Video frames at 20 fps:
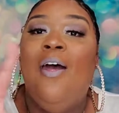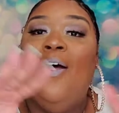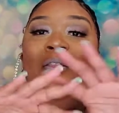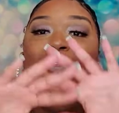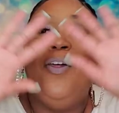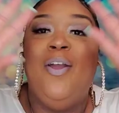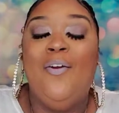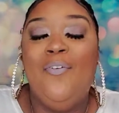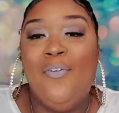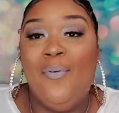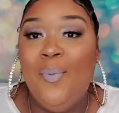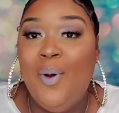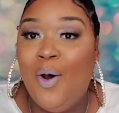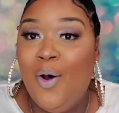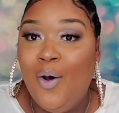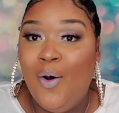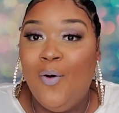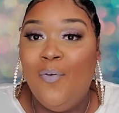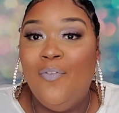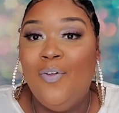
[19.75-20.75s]
They're from
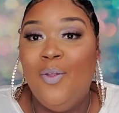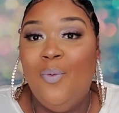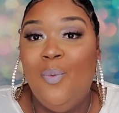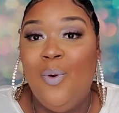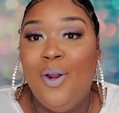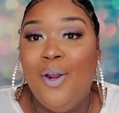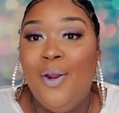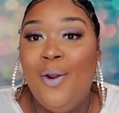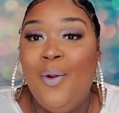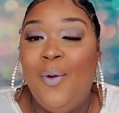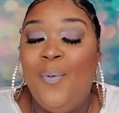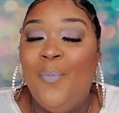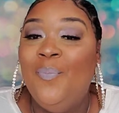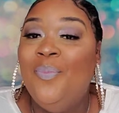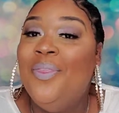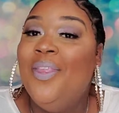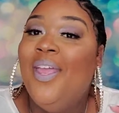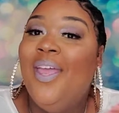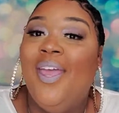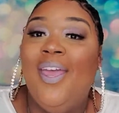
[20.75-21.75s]
all over the world.
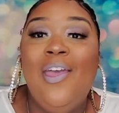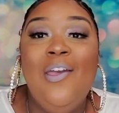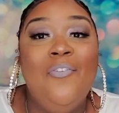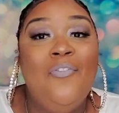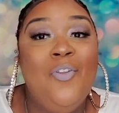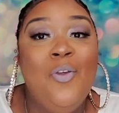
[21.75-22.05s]
If